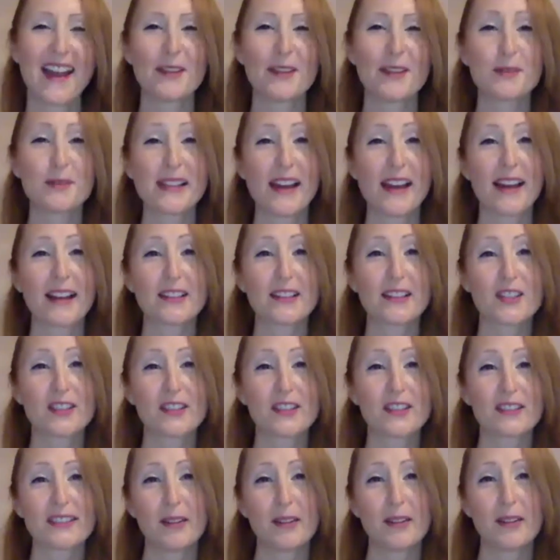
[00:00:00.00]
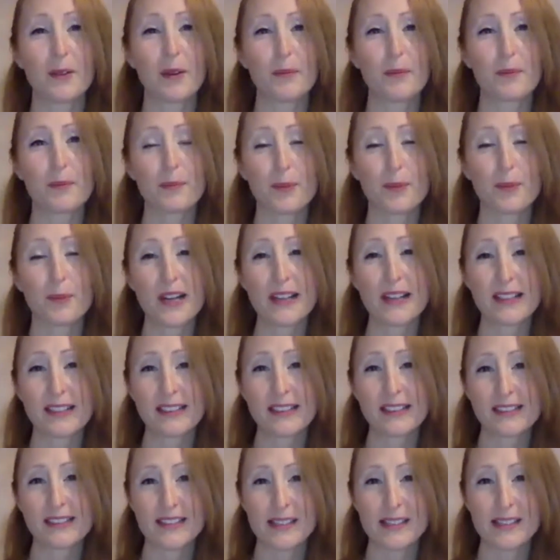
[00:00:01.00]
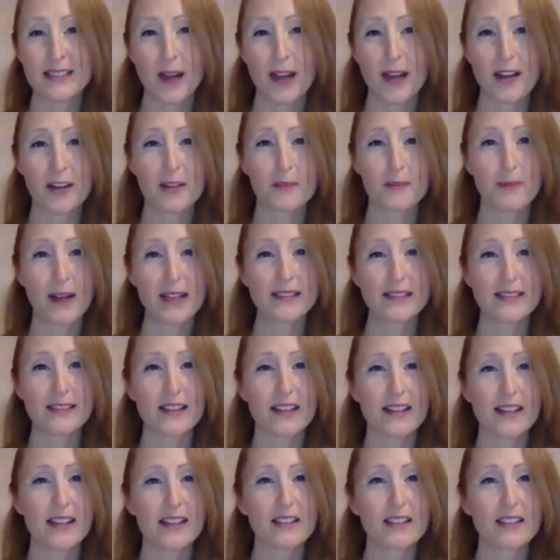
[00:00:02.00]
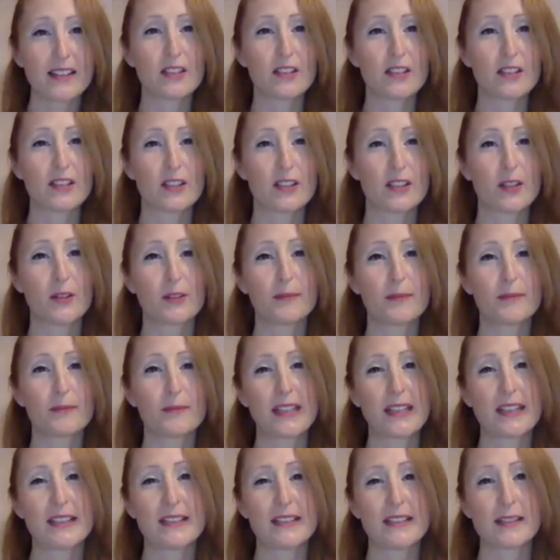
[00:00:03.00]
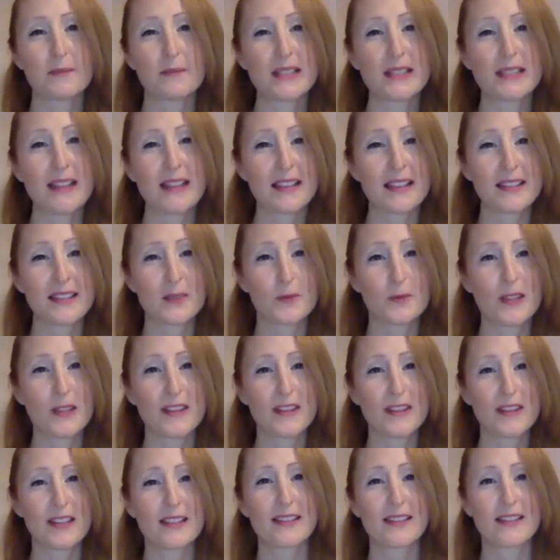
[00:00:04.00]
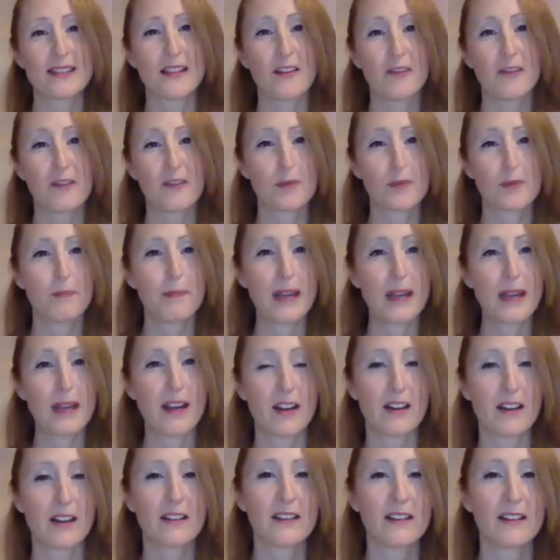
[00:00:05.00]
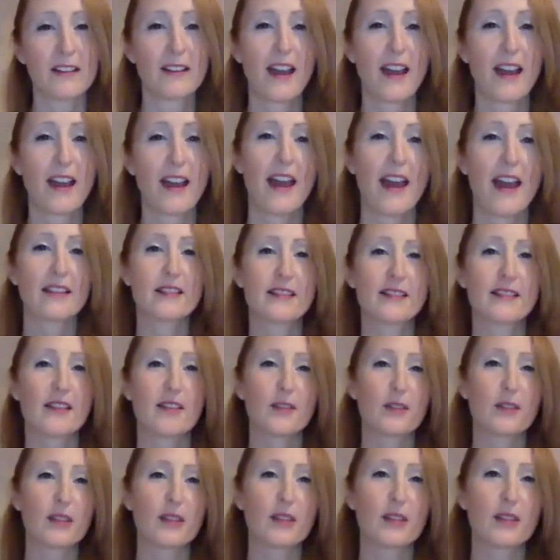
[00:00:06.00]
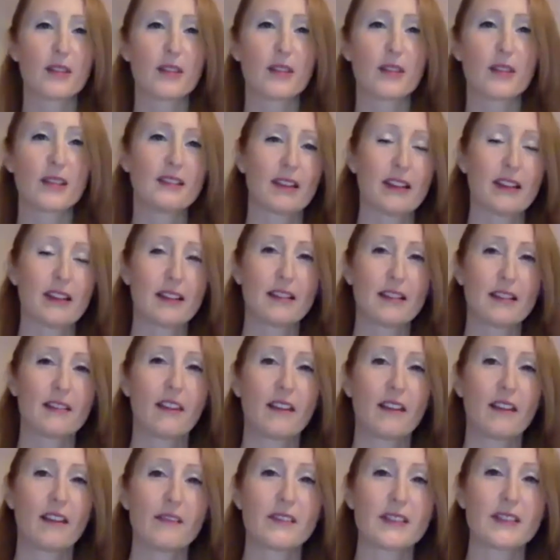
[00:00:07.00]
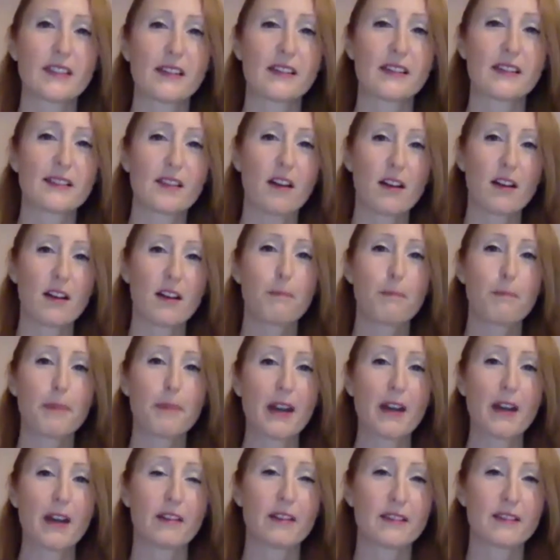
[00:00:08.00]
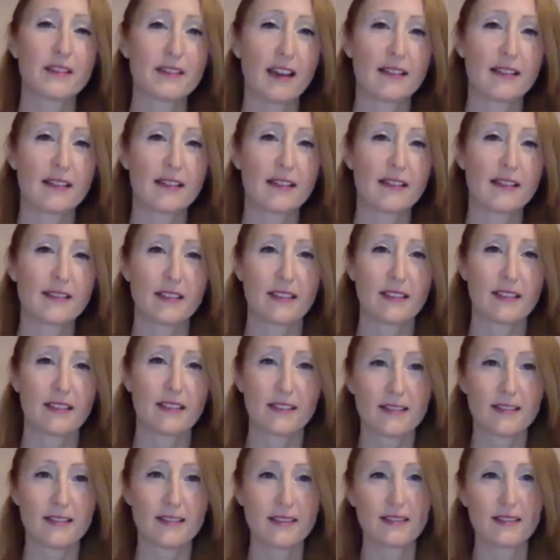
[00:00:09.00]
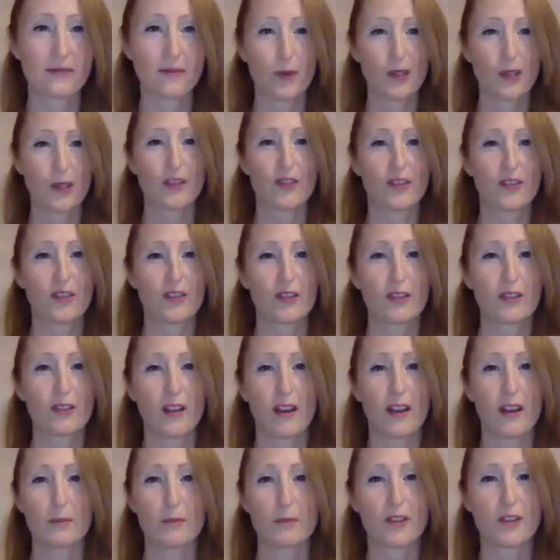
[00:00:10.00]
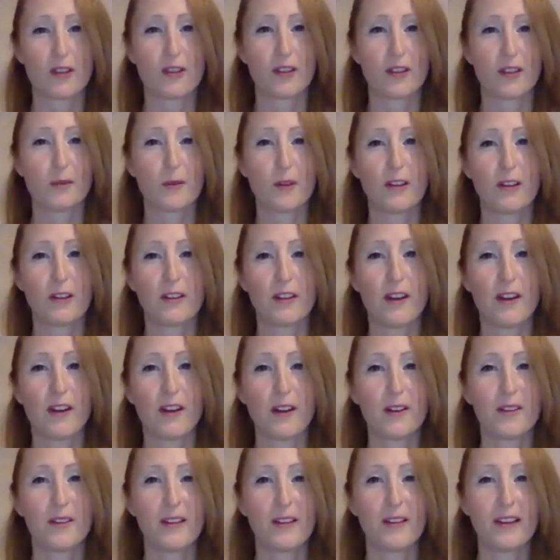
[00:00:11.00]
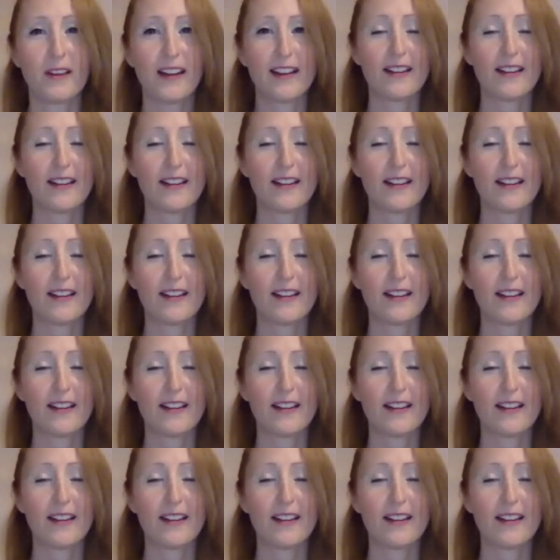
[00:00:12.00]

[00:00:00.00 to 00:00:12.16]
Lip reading: It's actually Braden inspired. My son told me he's obsessed with his stuffed bear. And so he loves the song Bare Necessities, which I'm sure you all know.